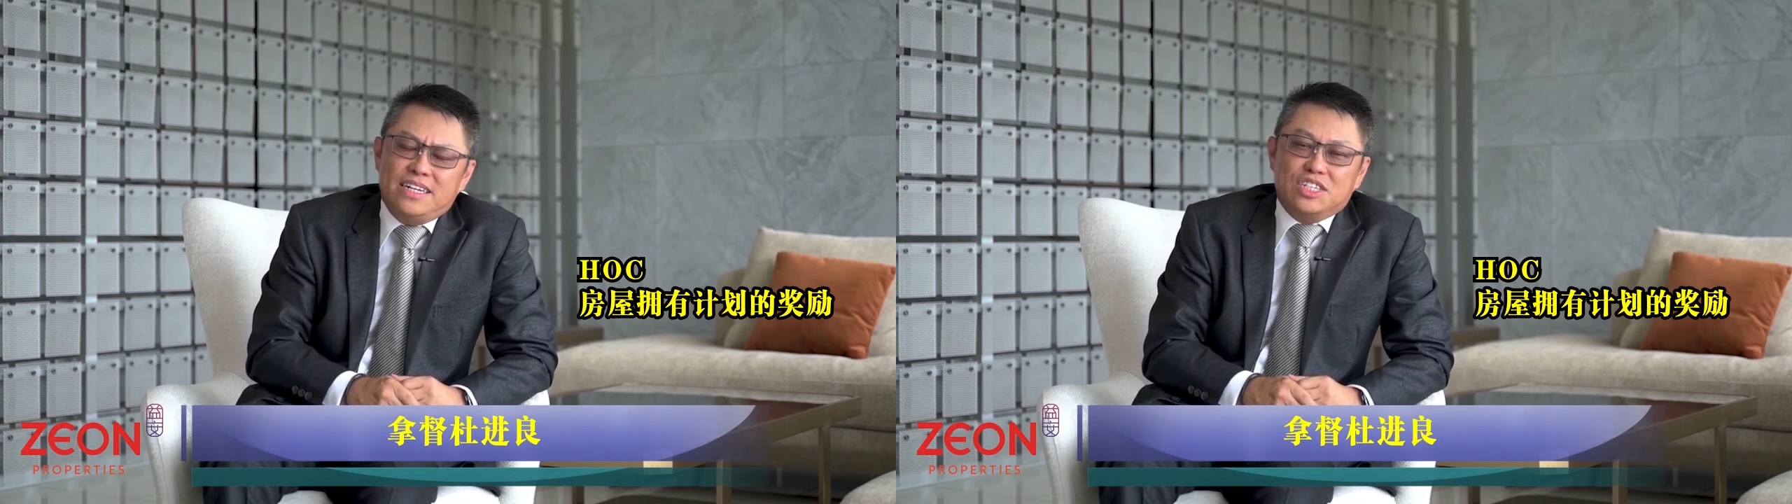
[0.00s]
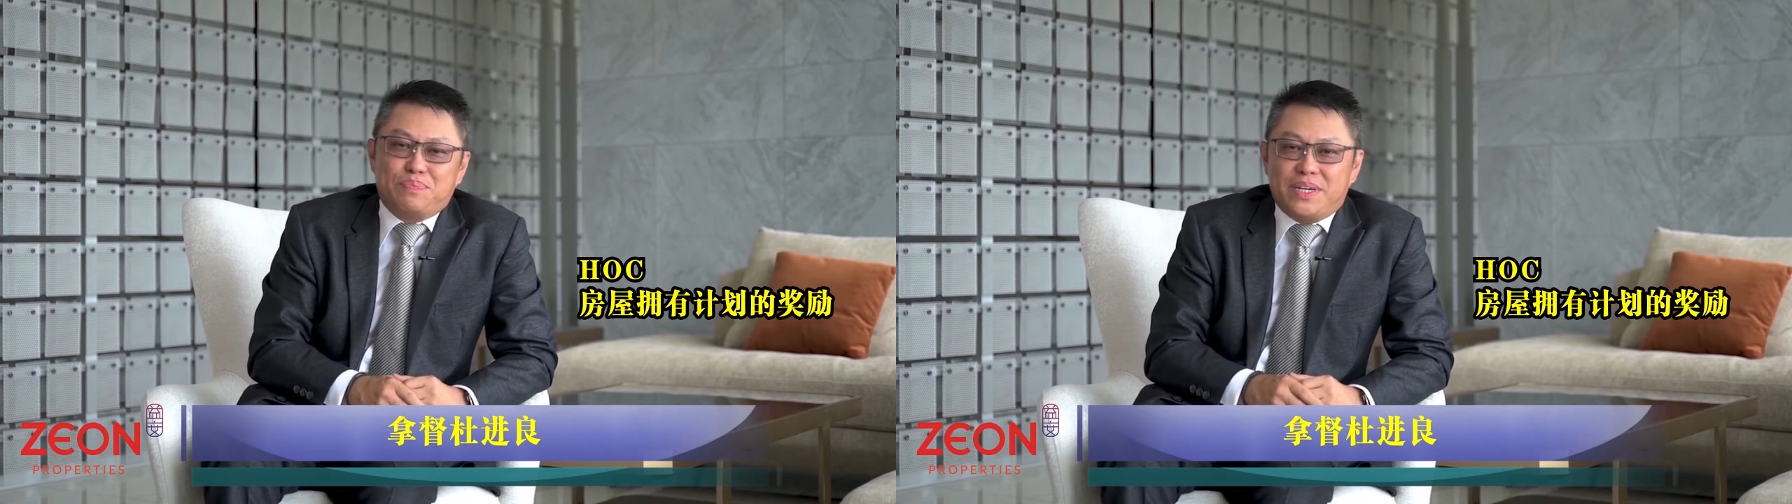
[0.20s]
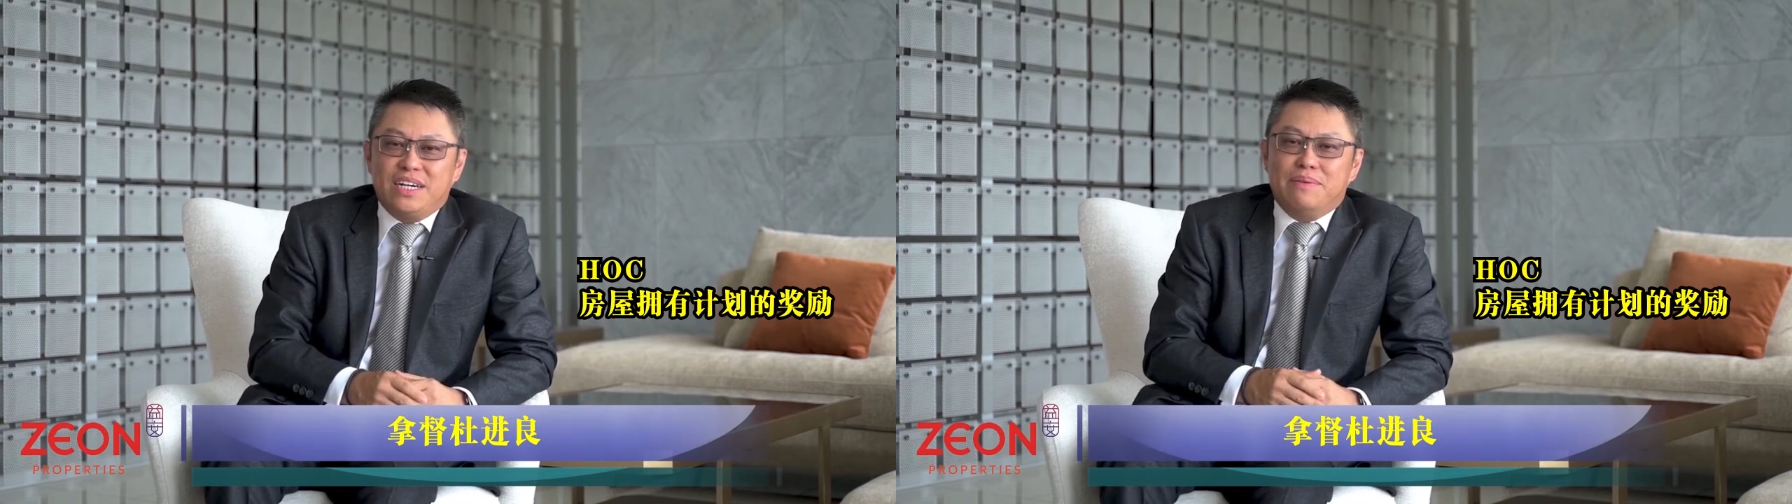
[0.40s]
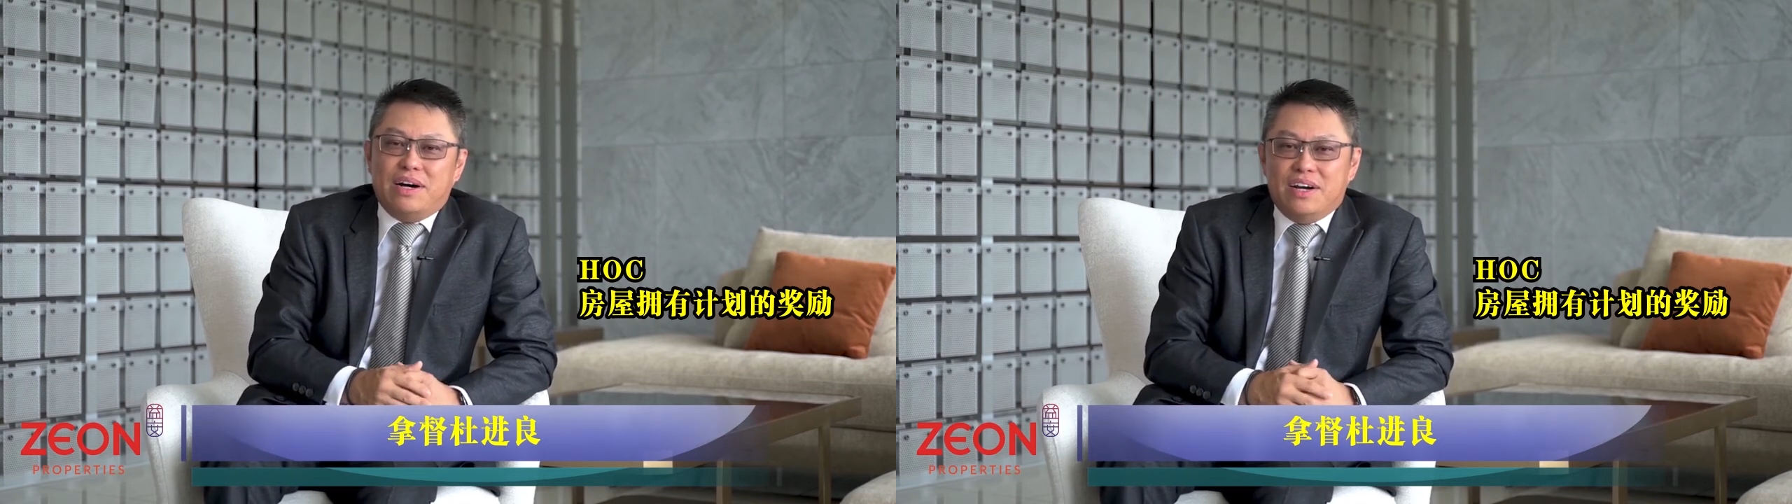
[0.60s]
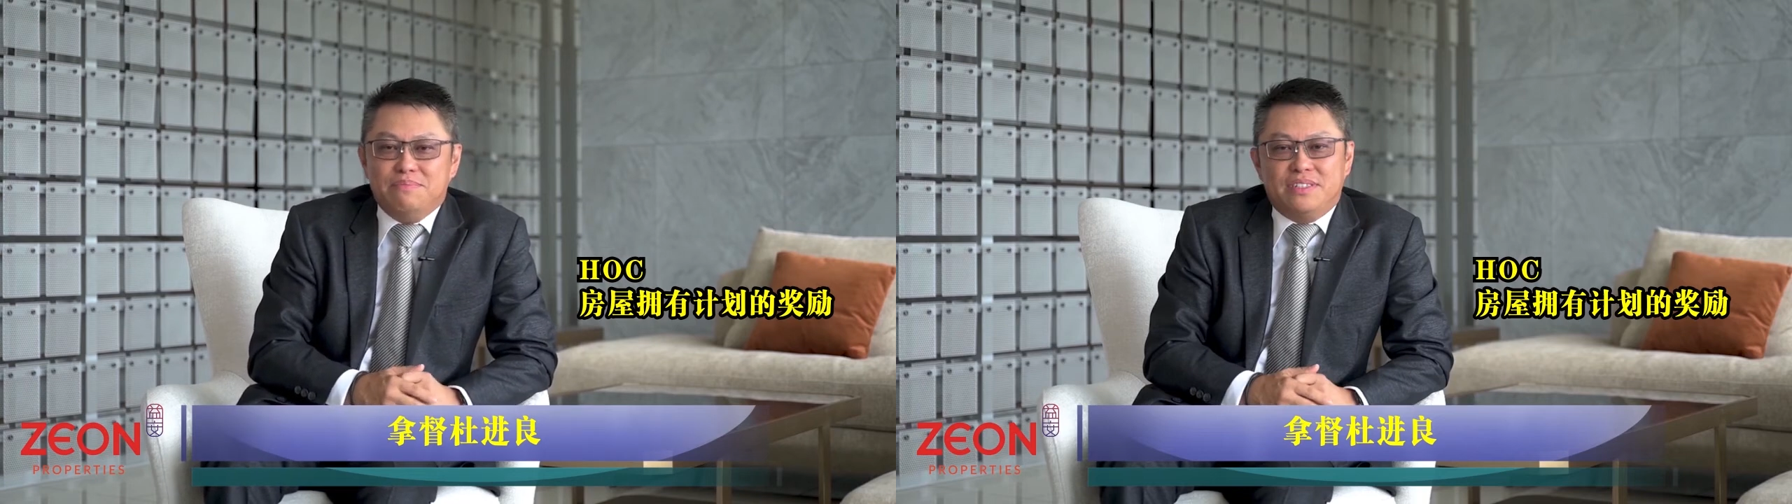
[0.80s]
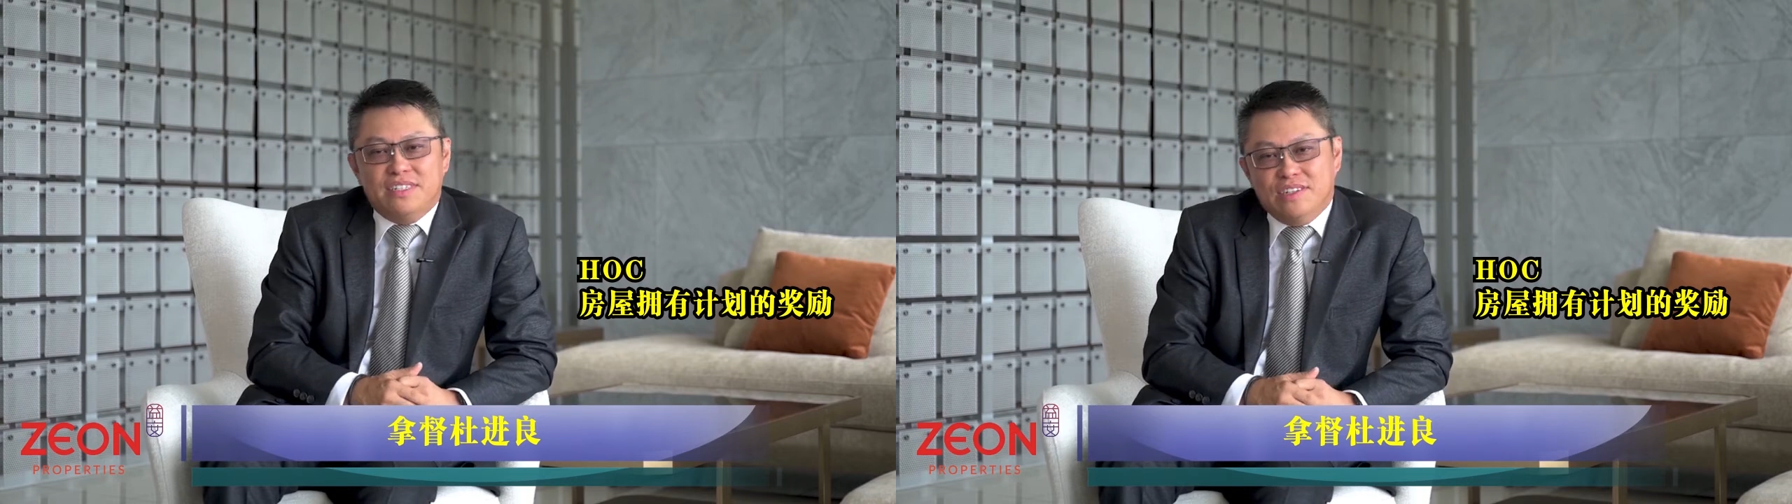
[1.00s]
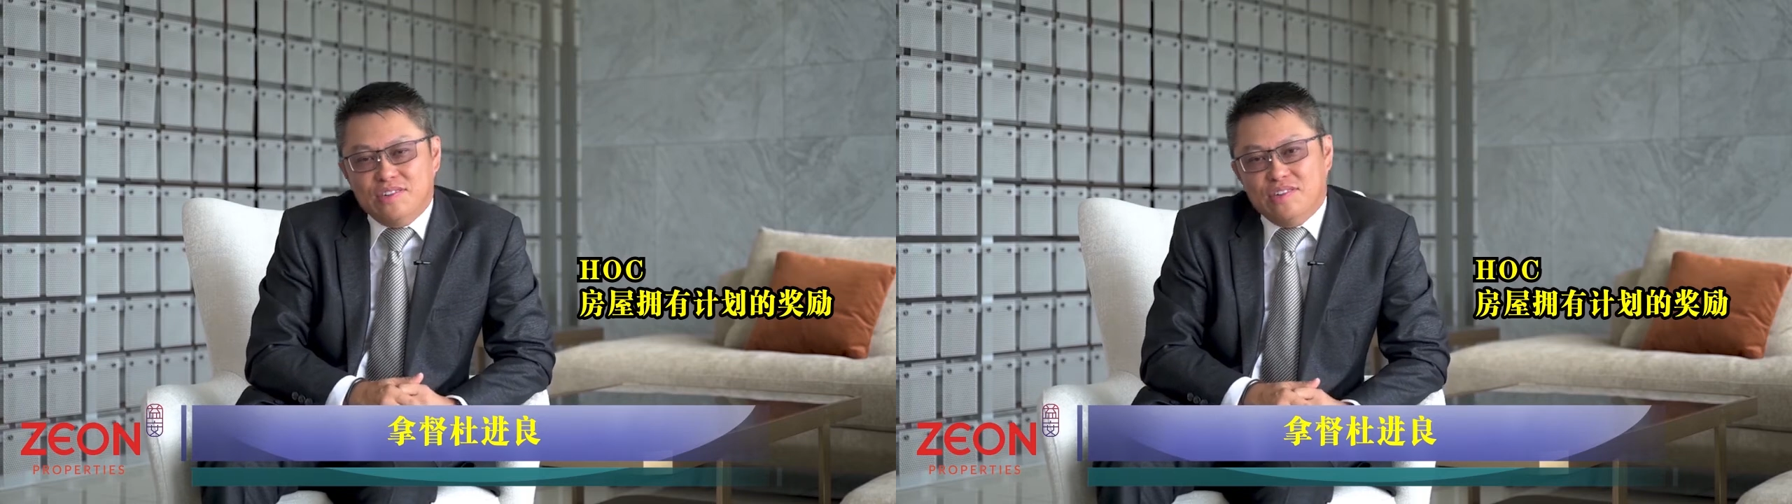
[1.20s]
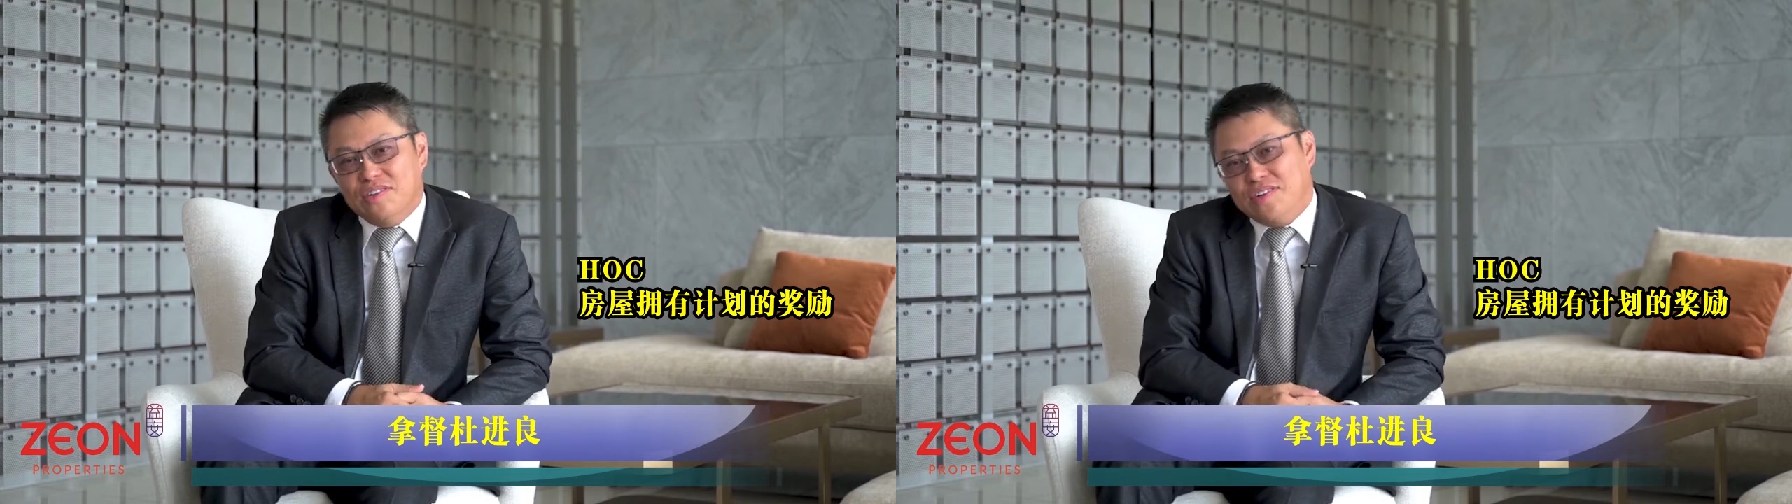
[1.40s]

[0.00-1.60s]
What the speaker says: Now, speaking about MCO,